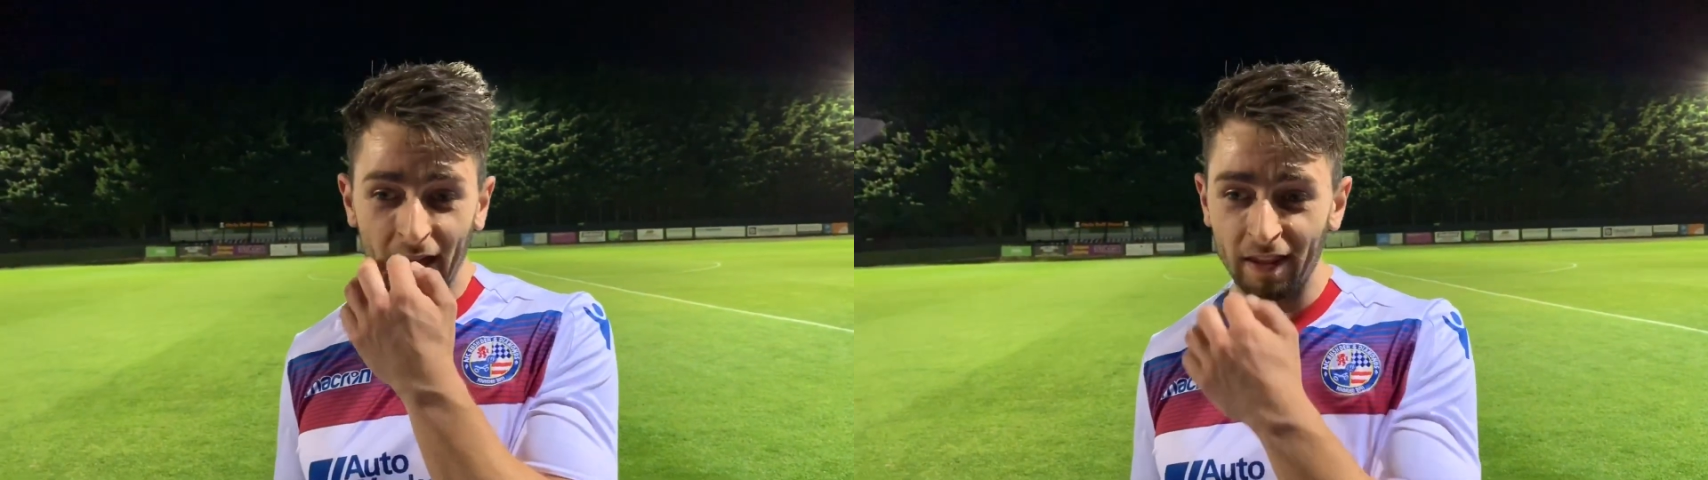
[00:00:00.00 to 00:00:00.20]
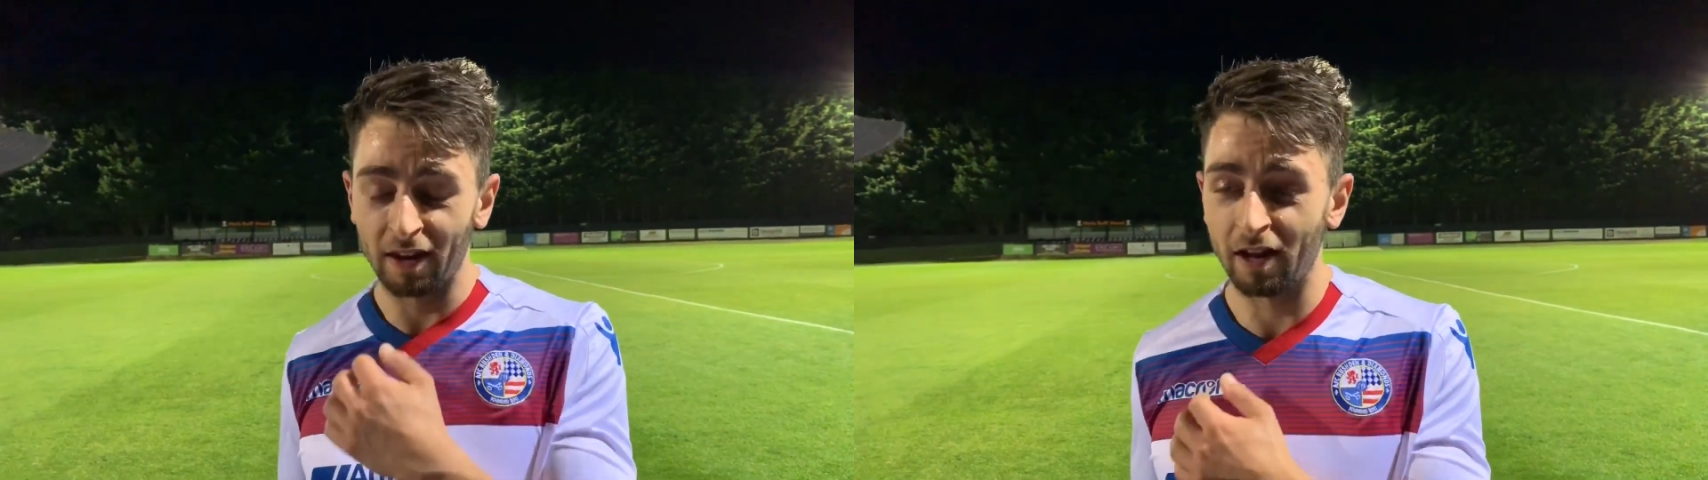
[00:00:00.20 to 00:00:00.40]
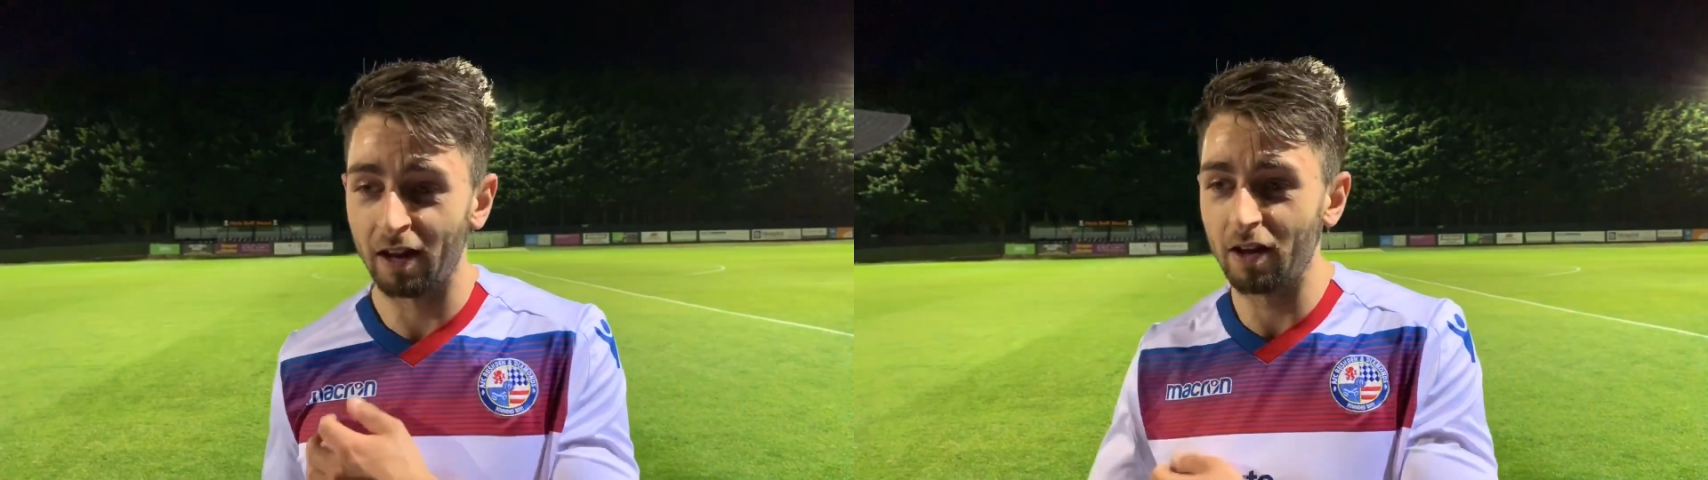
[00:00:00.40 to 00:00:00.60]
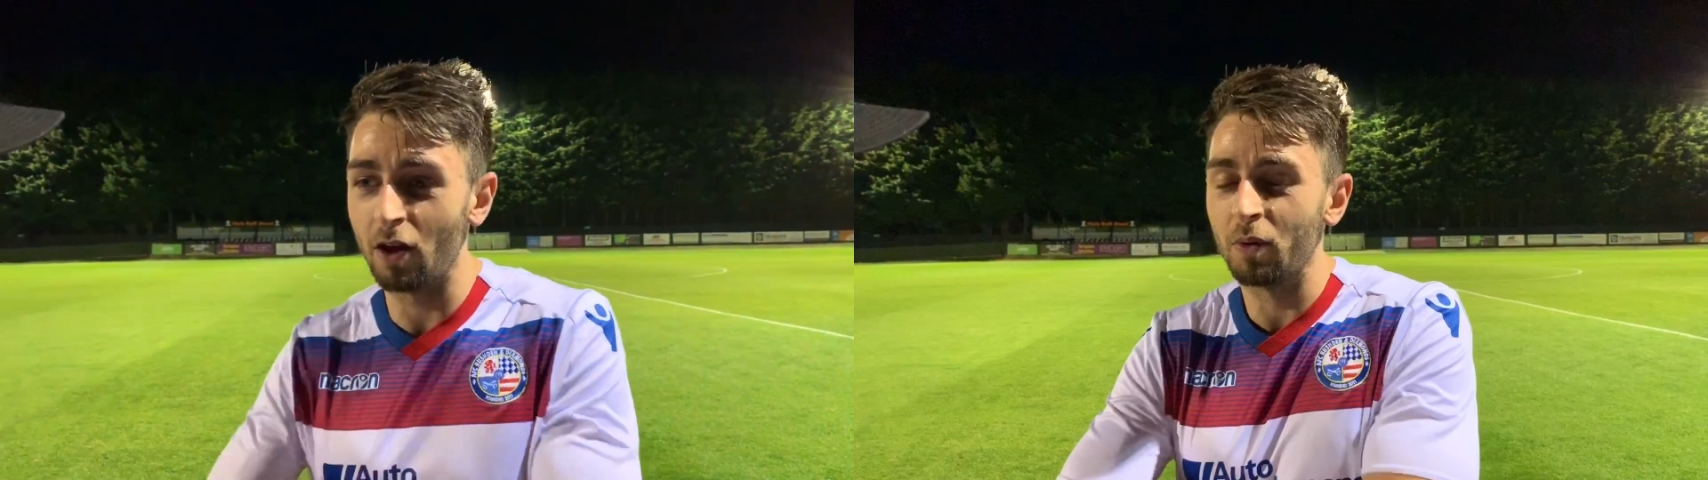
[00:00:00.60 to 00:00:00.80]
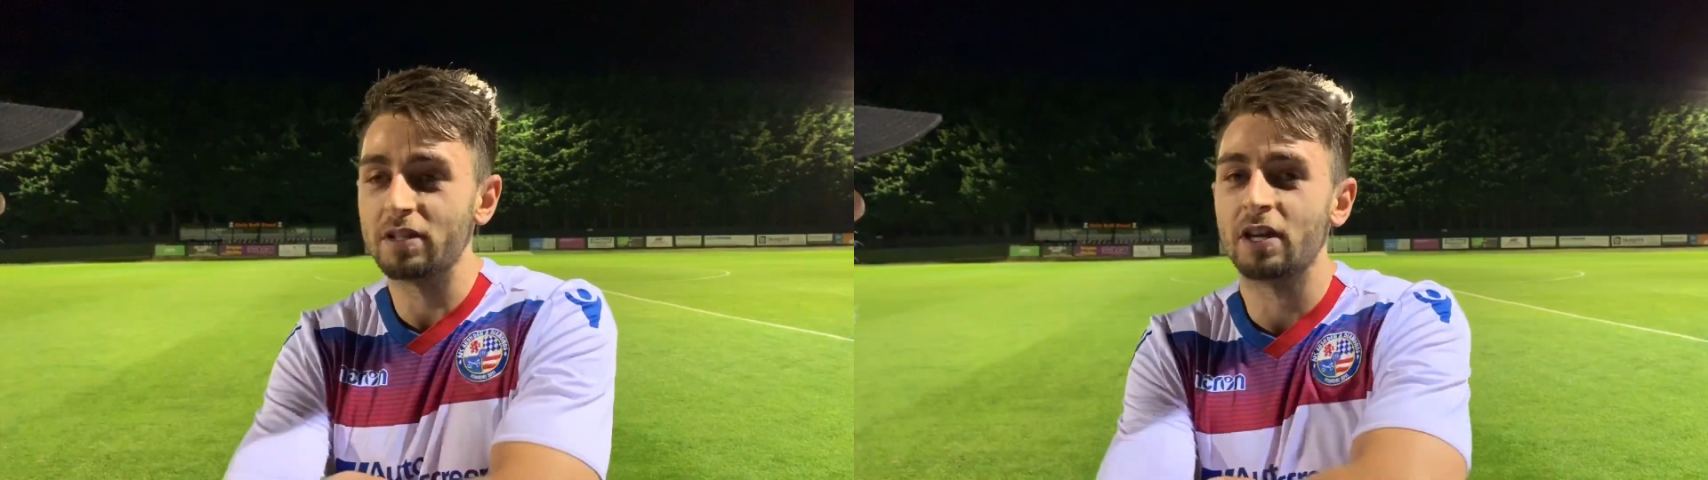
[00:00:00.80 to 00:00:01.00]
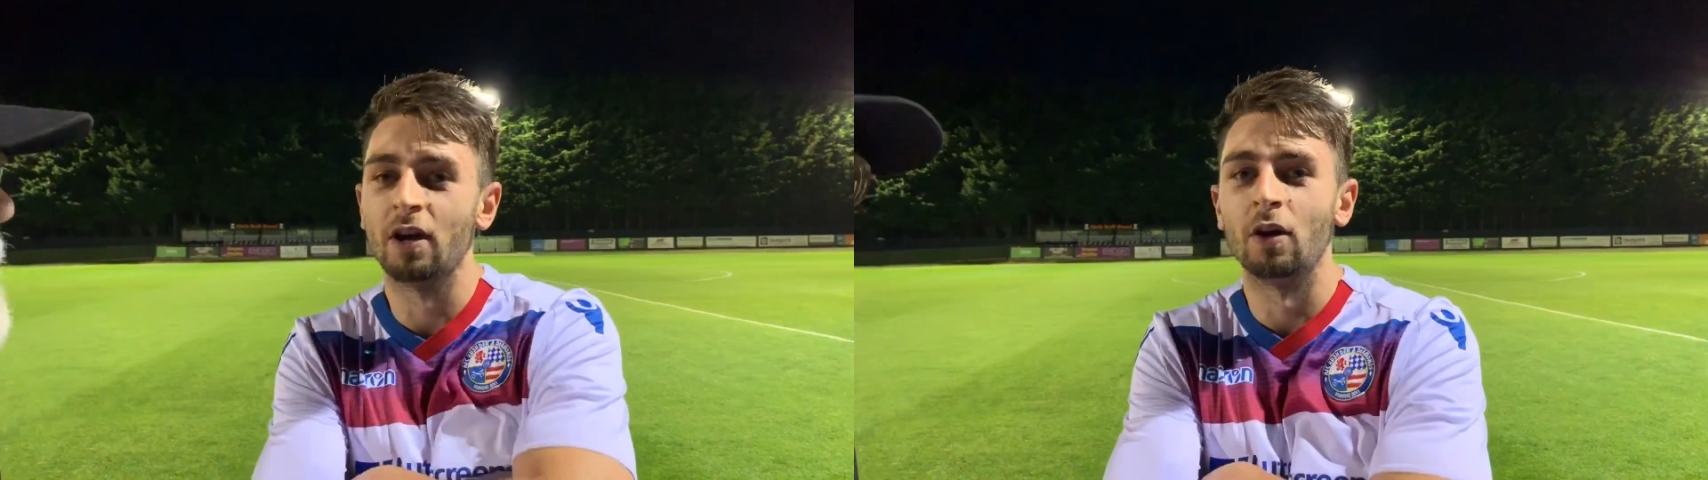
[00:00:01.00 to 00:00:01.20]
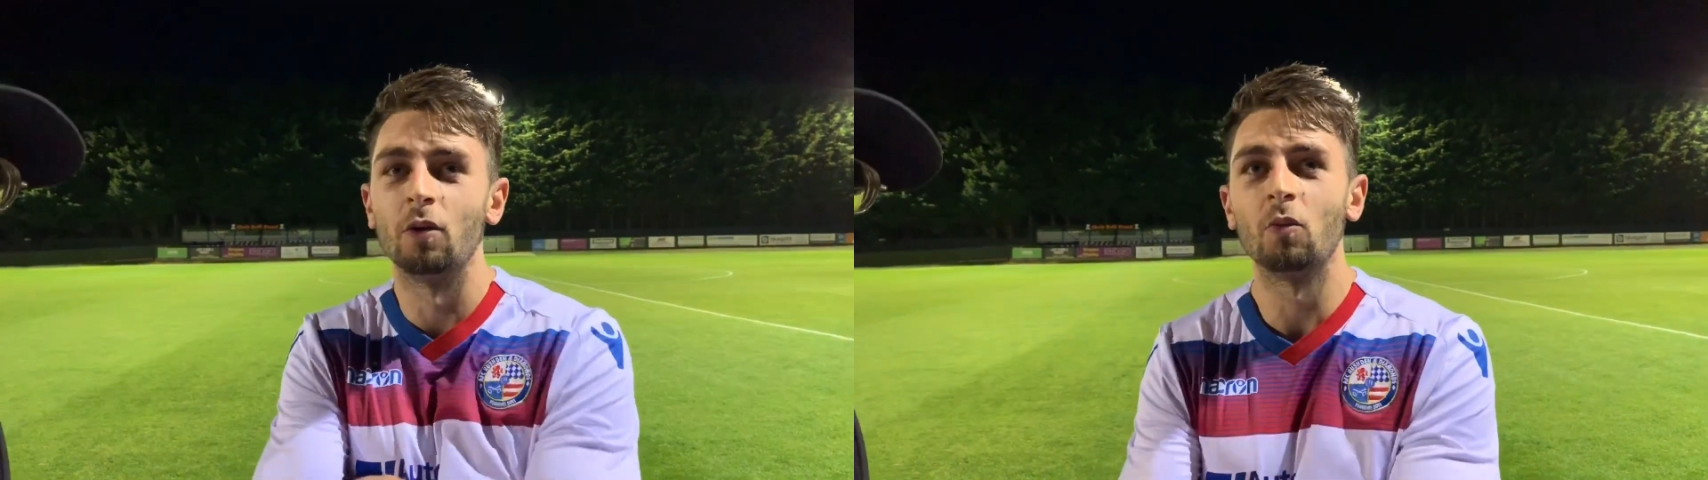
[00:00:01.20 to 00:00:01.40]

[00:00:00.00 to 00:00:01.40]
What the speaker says: and then I went to